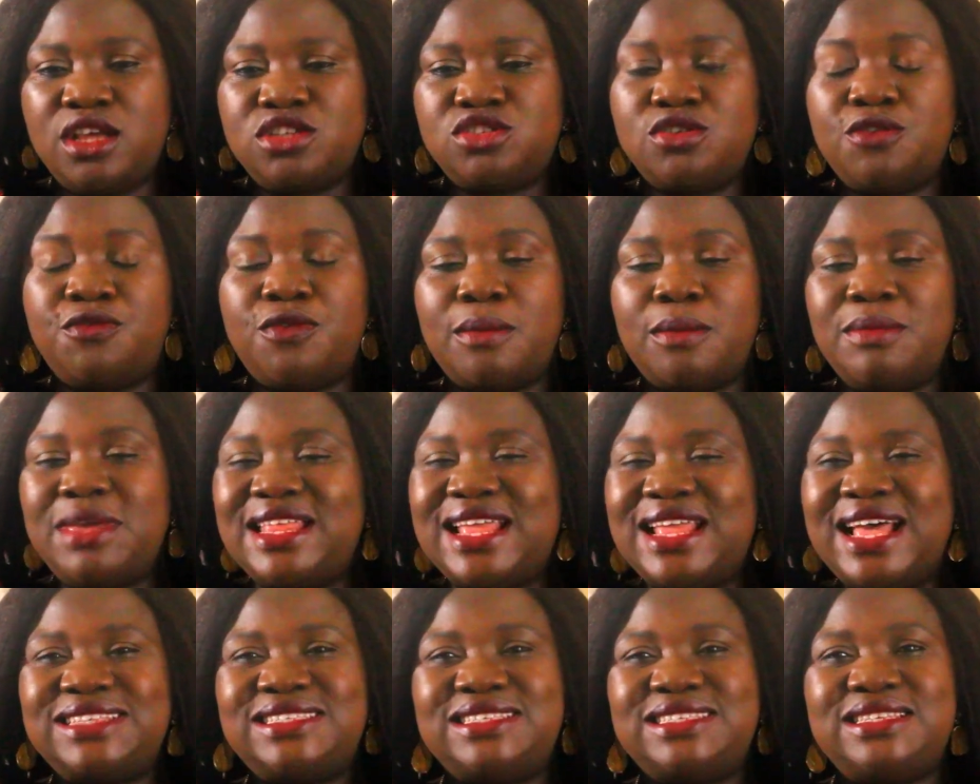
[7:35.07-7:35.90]
So for
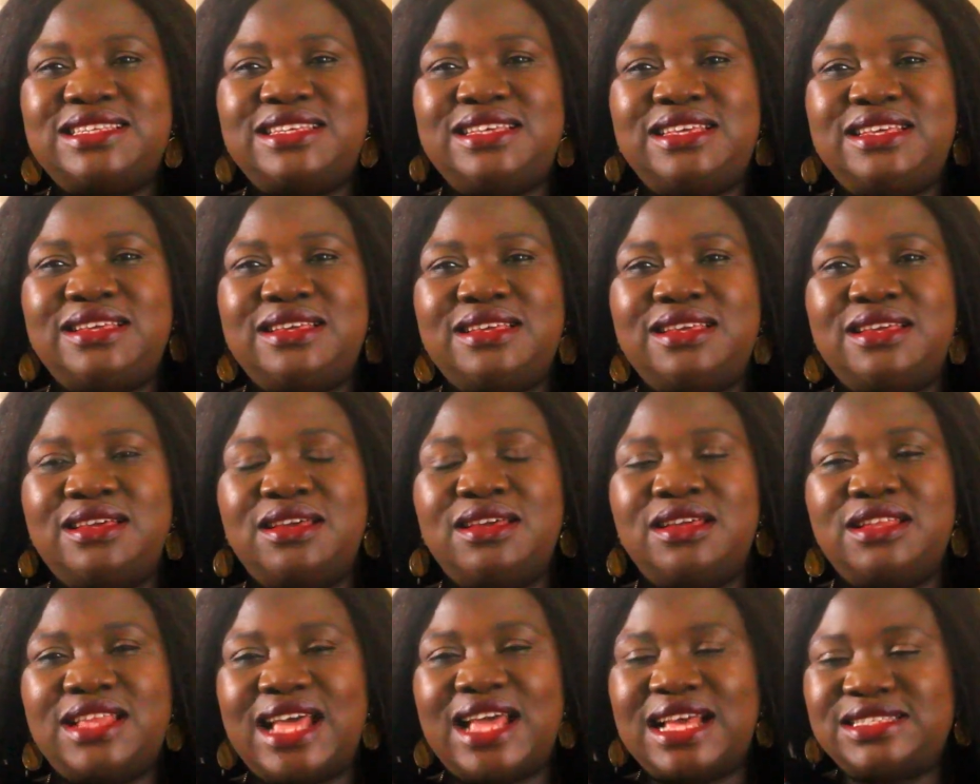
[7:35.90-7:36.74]
me, that's
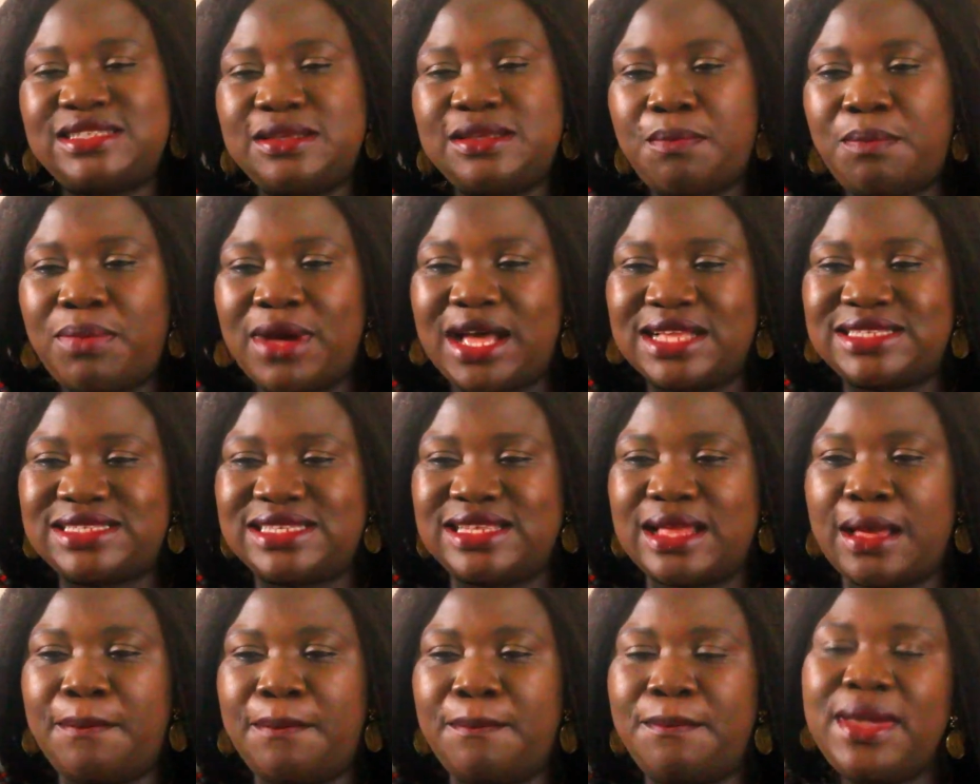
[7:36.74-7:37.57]
the
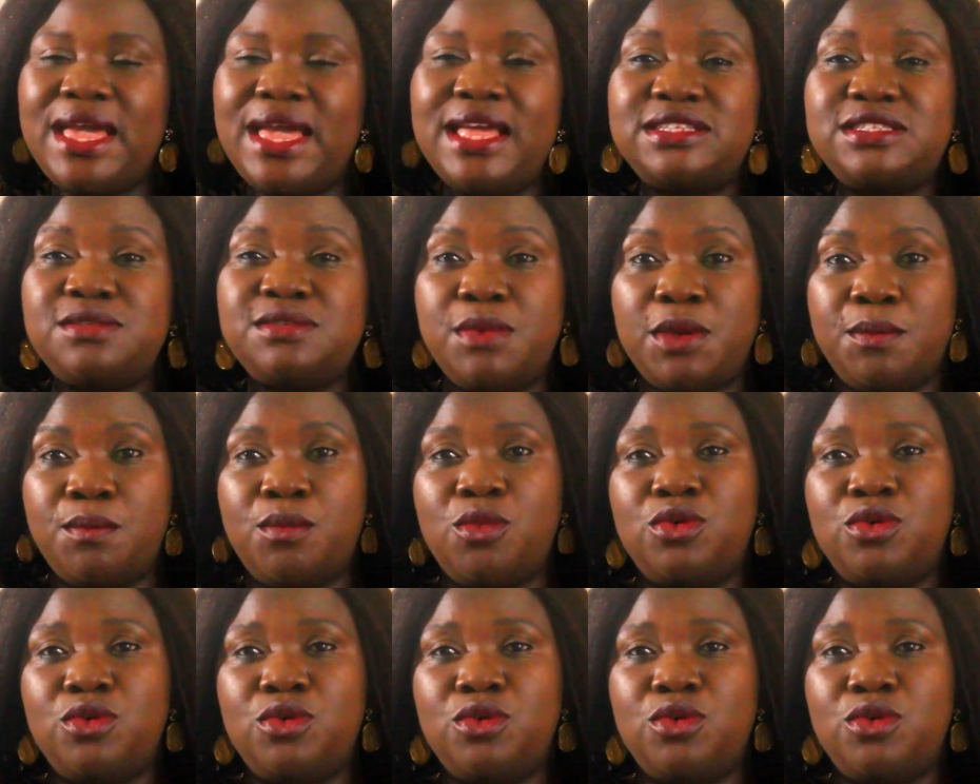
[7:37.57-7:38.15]
part that pains me